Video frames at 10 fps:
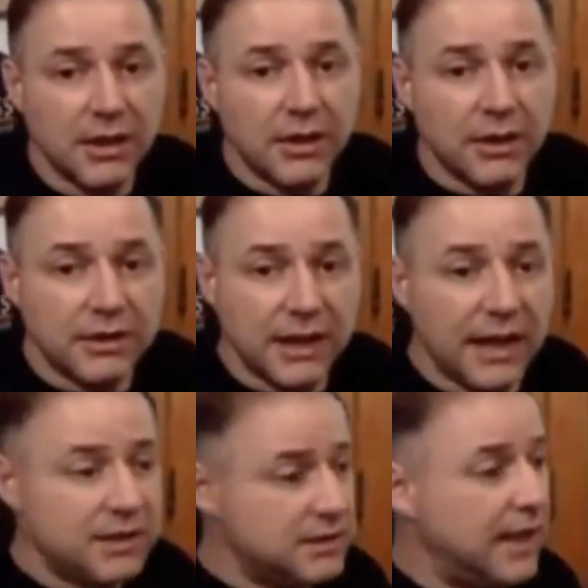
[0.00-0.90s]

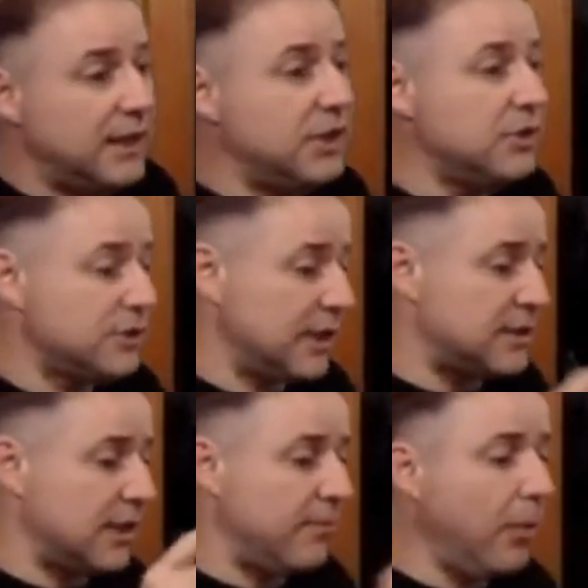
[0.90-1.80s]
that's
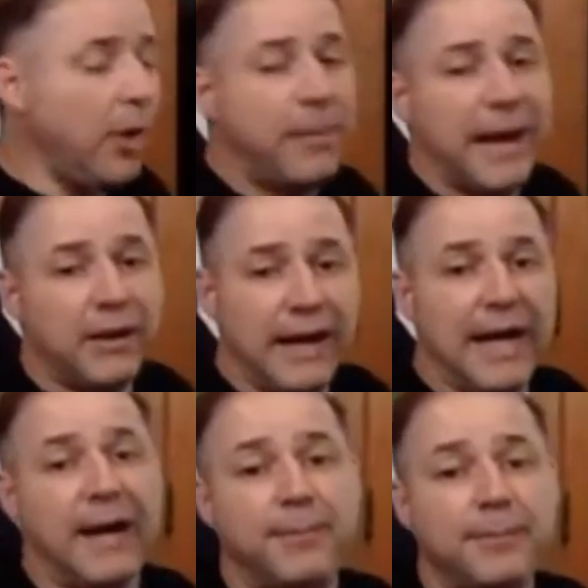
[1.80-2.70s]
a mobile
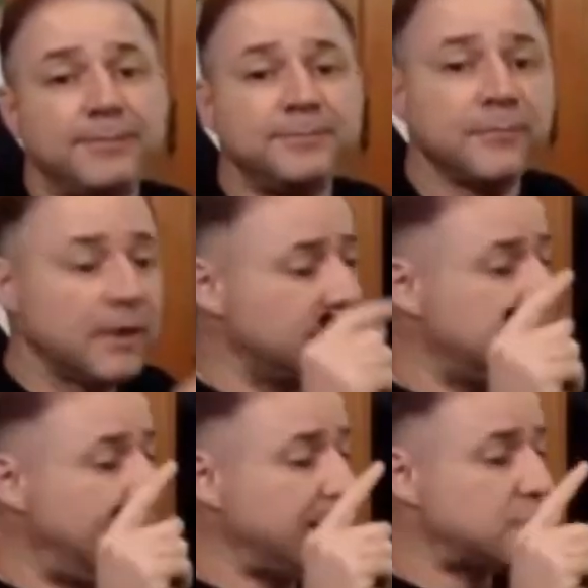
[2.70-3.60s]
app
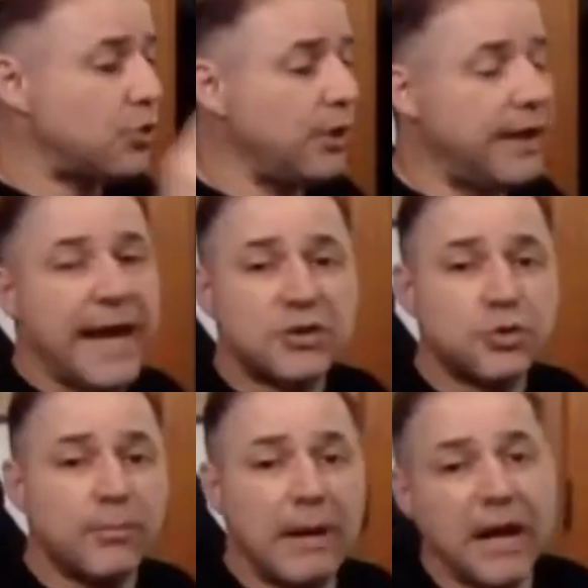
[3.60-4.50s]
that connects to a
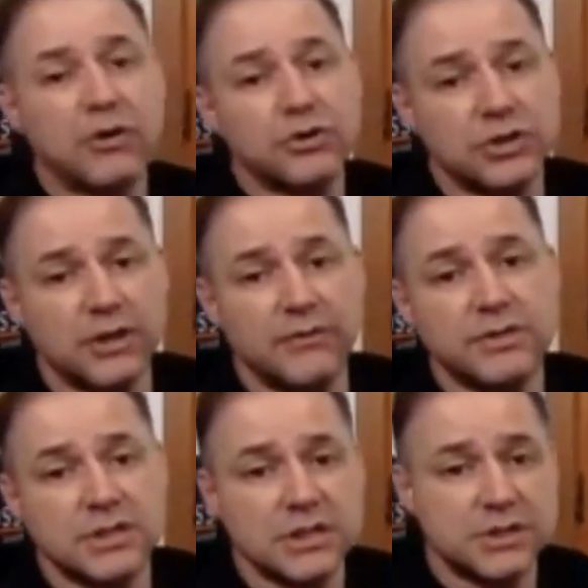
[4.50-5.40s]

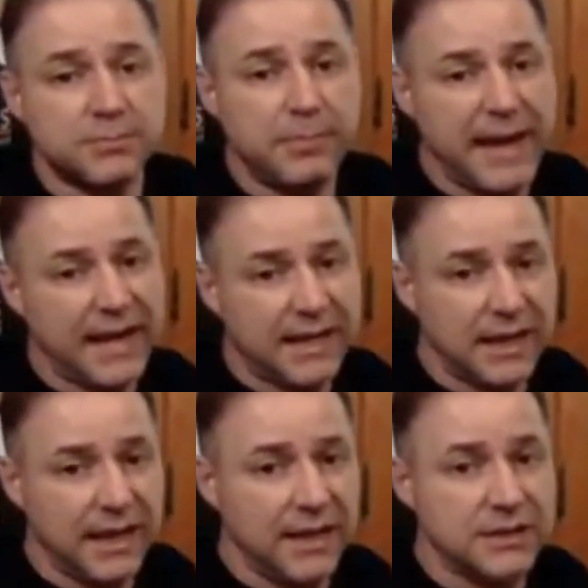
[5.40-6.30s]
microservices
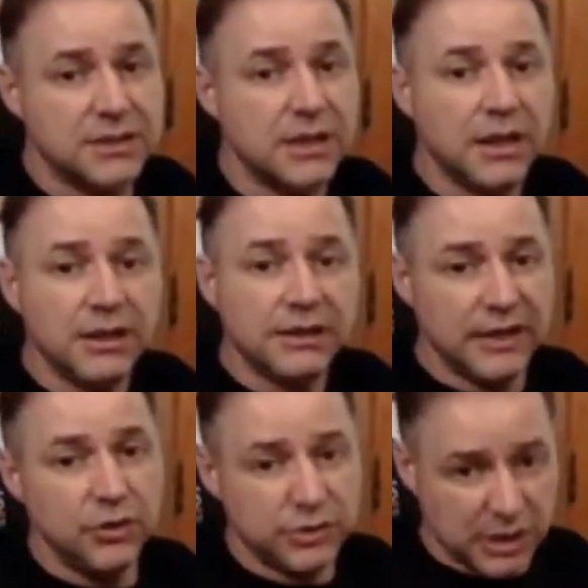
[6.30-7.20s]
backend that
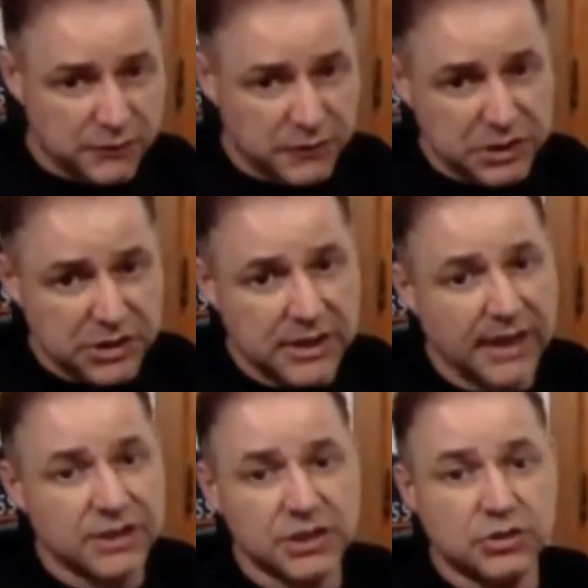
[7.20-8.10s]
use artificial
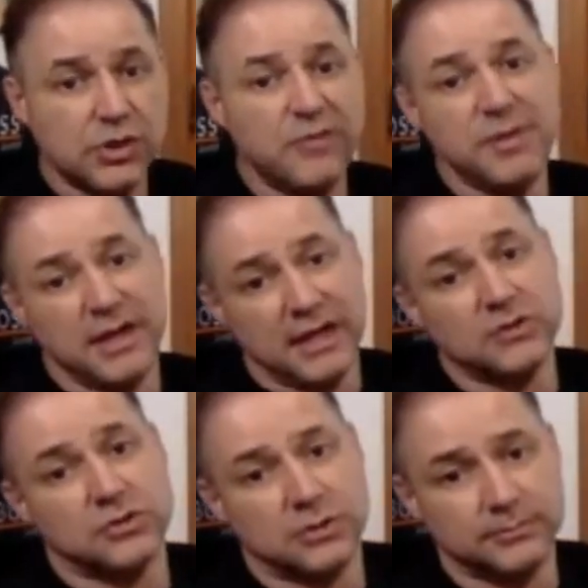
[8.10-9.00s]
intelligence to give me an
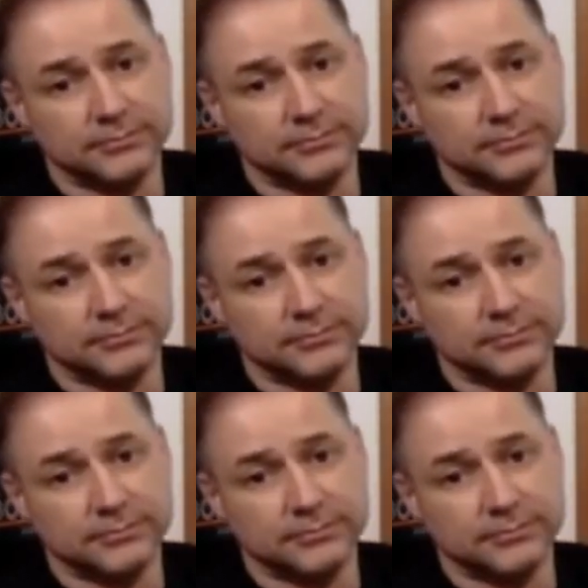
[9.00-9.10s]
answer.